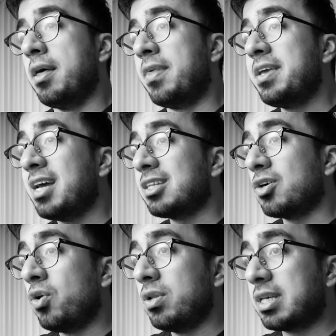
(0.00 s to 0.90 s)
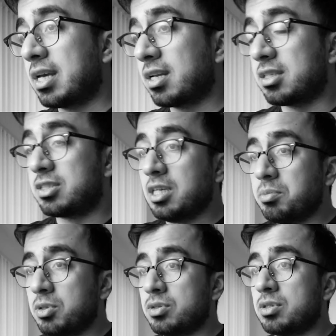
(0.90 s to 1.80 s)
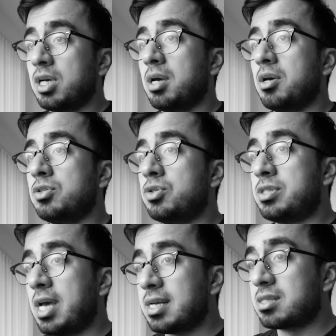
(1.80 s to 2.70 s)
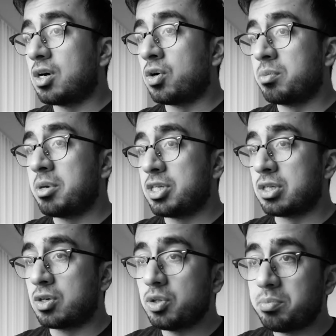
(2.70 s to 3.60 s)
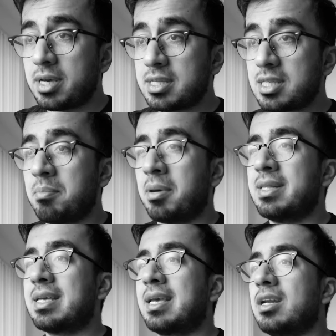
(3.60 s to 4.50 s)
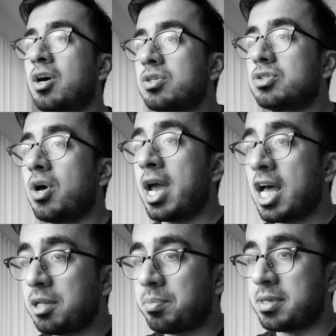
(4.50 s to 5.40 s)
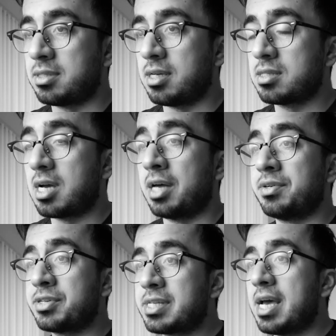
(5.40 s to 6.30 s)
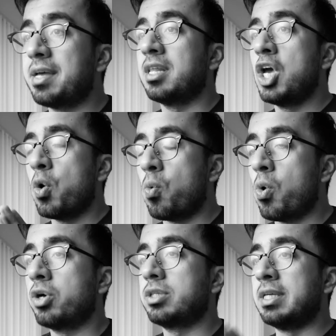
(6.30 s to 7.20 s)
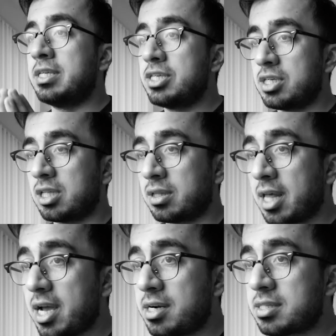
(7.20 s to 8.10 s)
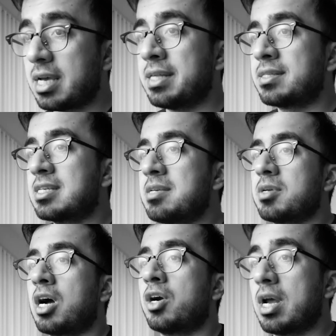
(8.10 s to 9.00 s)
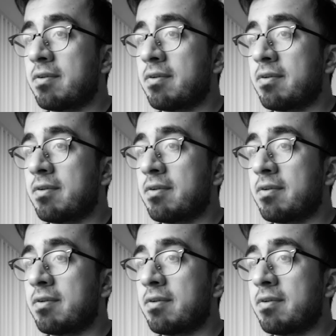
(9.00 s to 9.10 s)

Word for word: They not only can contribute to test automation codebase, but they can also help us understand what additional layers and themes are